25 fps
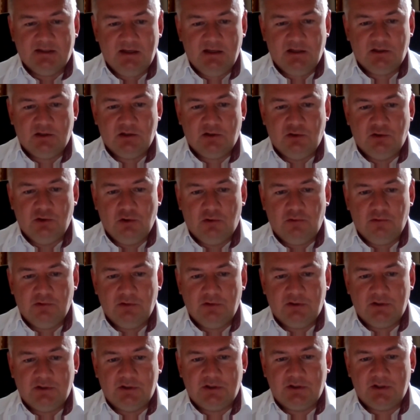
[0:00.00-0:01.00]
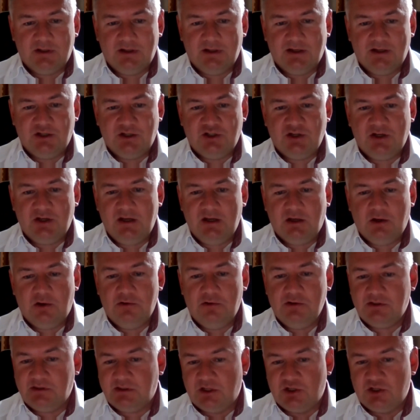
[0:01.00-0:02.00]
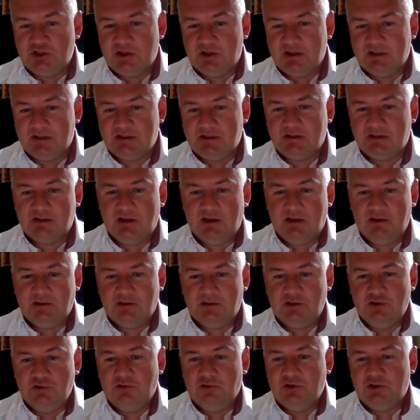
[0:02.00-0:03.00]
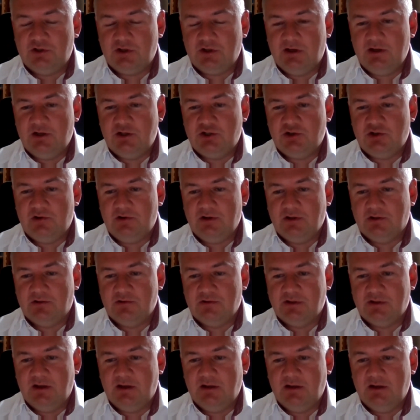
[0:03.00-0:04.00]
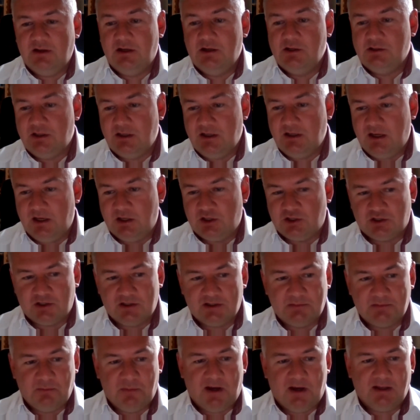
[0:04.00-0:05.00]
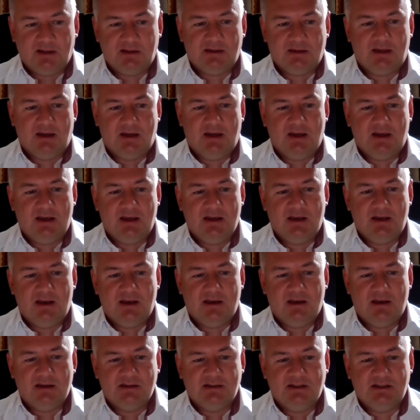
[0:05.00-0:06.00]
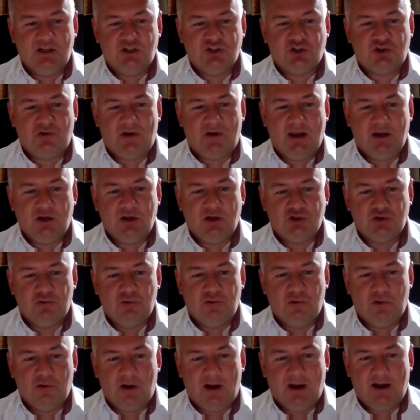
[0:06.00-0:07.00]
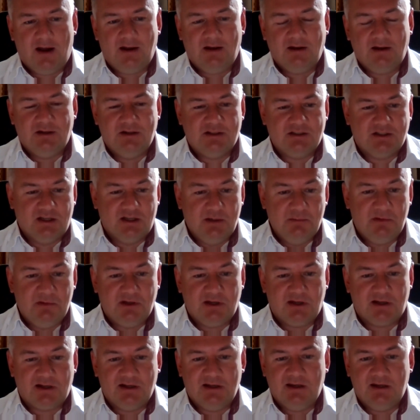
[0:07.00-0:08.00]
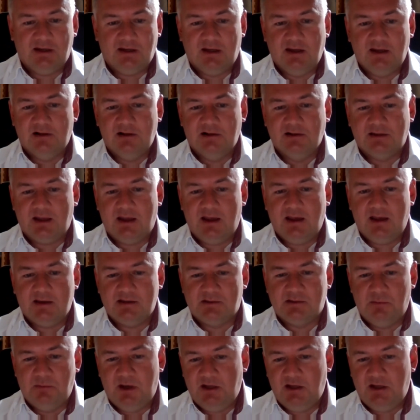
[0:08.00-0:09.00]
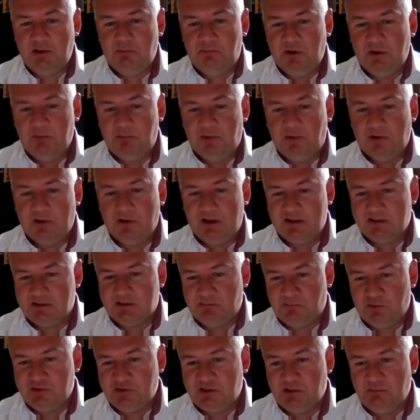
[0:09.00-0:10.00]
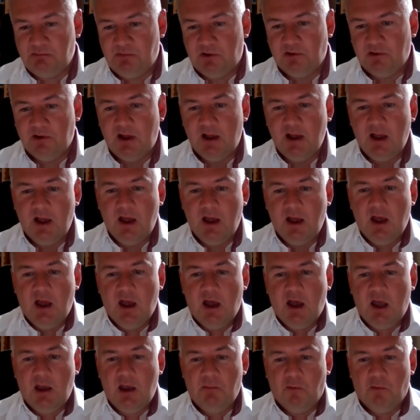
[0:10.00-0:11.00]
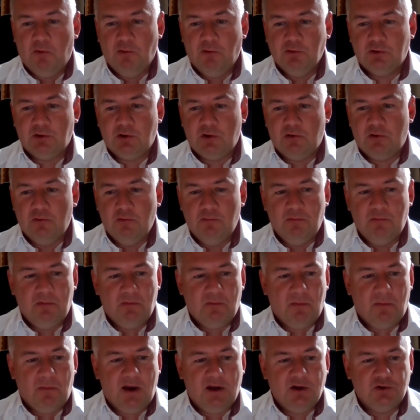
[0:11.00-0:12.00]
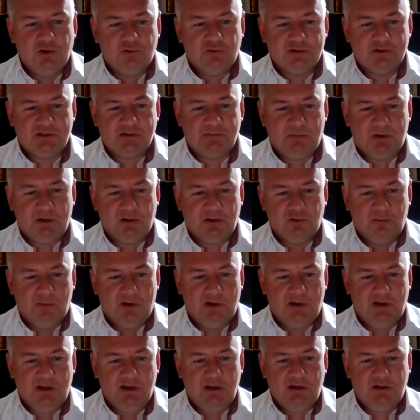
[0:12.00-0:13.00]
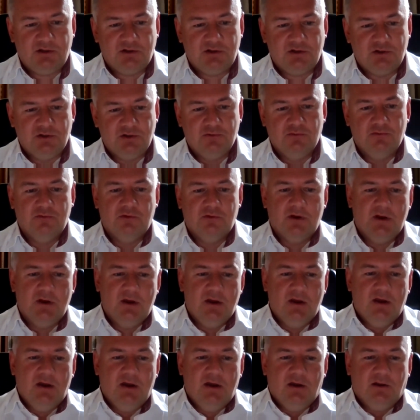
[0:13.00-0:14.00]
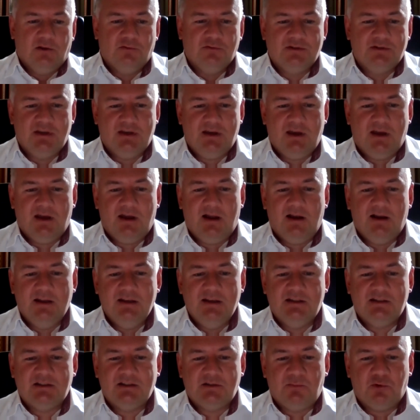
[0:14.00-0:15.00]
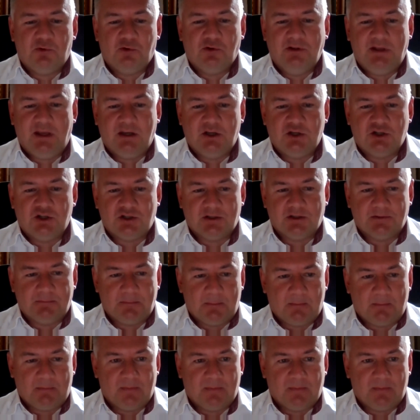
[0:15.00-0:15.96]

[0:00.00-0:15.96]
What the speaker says: They don't take hostages and don't enter into the negotiation, but they try to indiscriminately kill as many people as possible, among whom minors predominate due to their least protection.